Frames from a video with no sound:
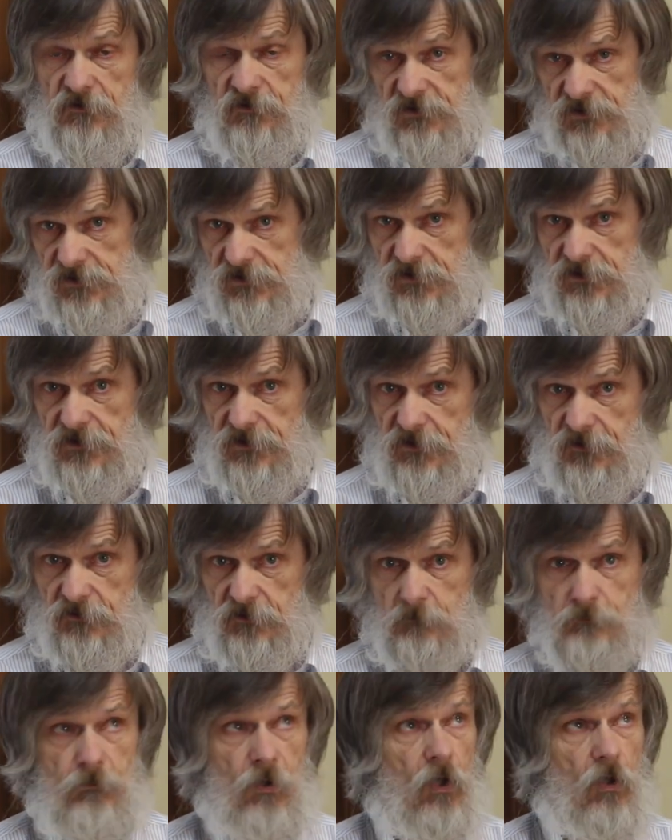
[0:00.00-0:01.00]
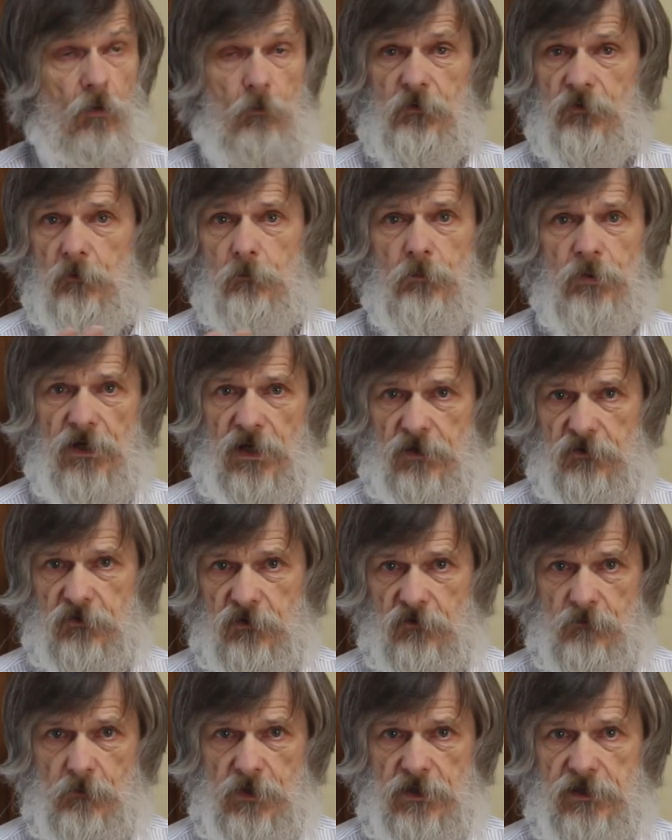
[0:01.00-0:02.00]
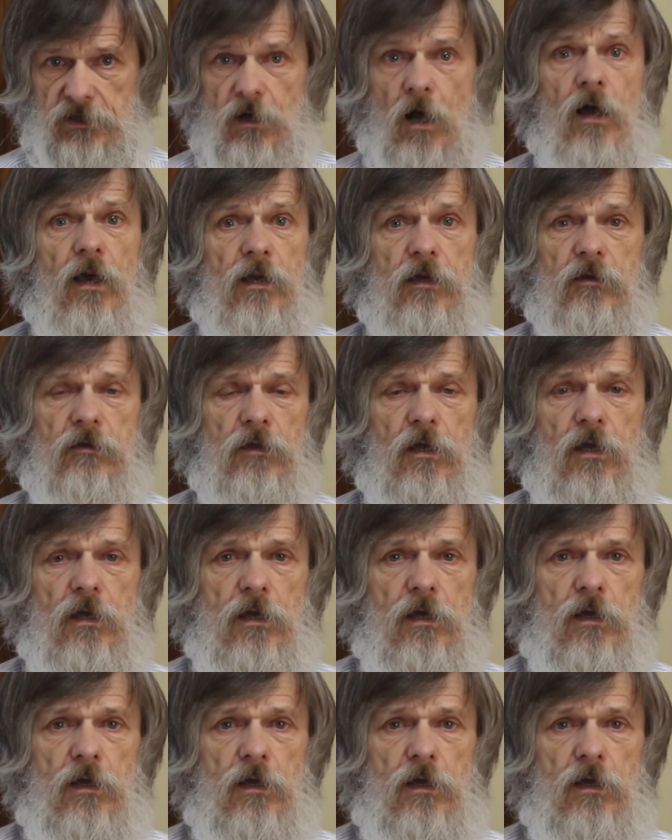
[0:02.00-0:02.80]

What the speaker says: seedlings, bulbs, and plants of many kinds.